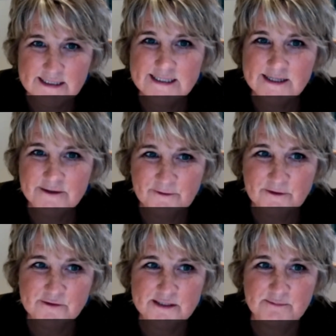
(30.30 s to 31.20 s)

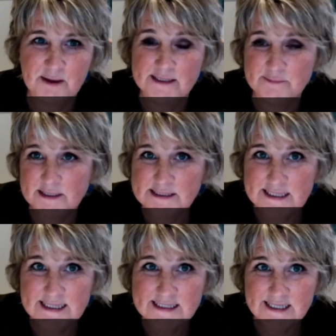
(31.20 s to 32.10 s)
difficult space because
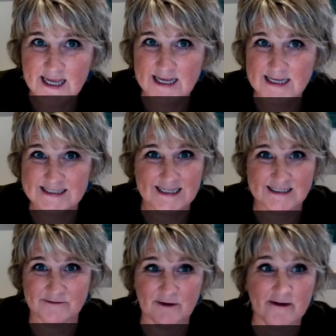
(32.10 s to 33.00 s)
the internet is
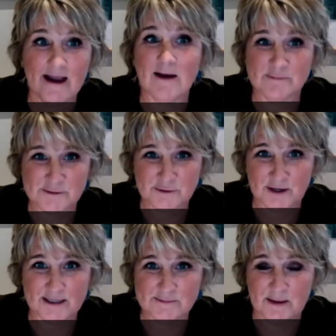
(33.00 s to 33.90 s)
a very
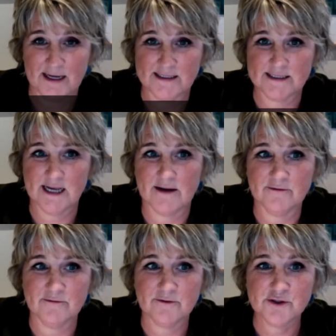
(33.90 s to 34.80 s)
abstract space, and
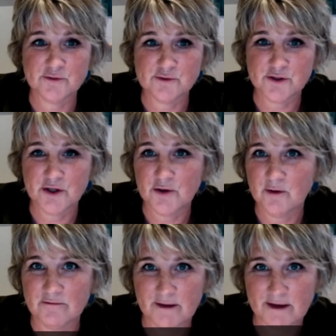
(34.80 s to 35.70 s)
for children who
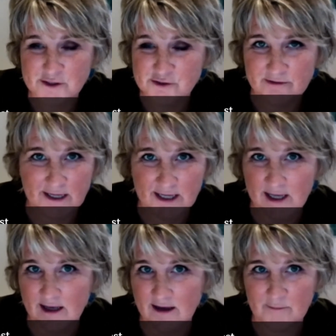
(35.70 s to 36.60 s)
are venturing
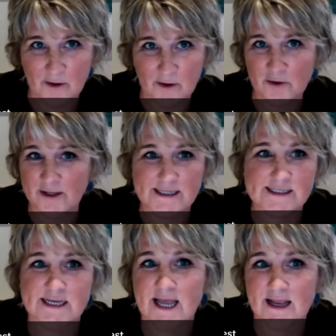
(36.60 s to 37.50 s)
on the
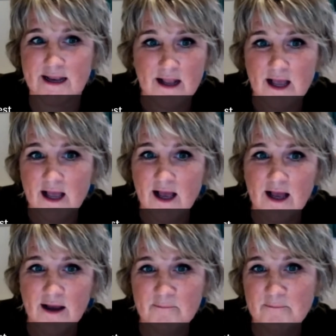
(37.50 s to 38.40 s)
internet
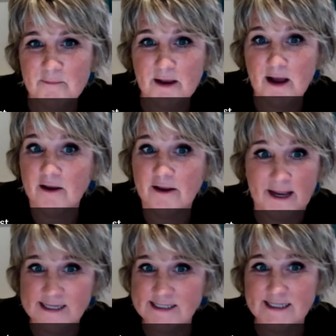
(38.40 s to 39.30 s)

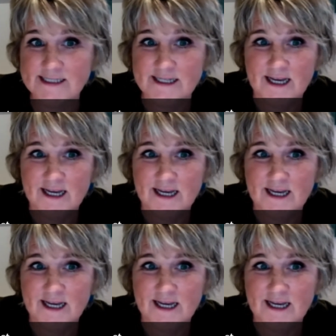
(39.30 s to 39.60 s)
unaided,